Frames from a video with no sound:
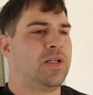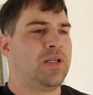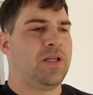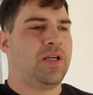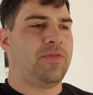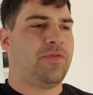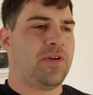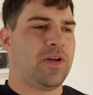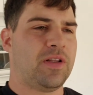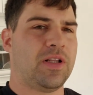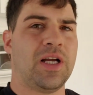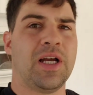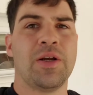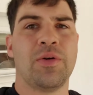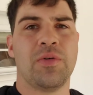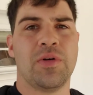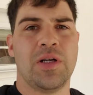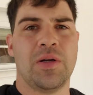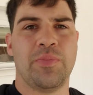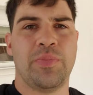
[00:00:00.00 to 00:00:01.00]
If y'all
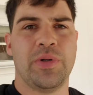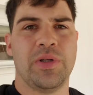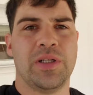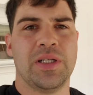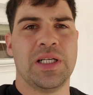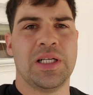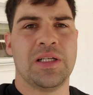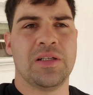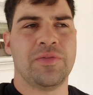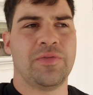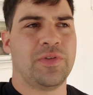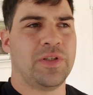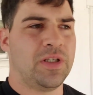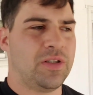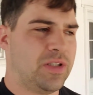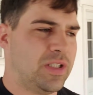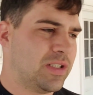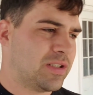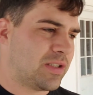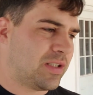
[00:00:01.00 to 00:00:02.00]
like what I'm putting out, if y'all
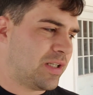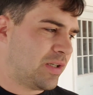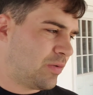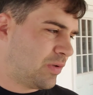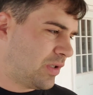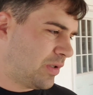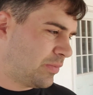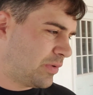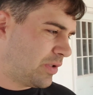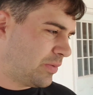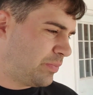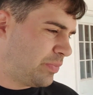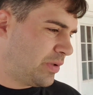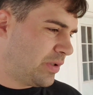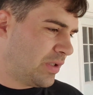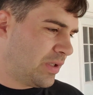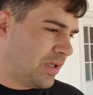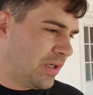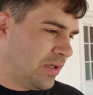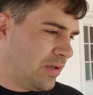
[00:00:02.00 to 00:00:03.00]
dislike what I'm
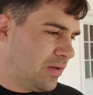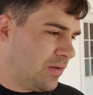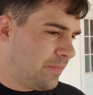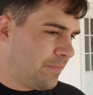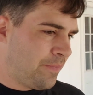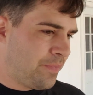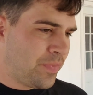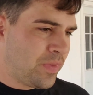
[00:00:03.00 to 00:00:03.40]
putting out.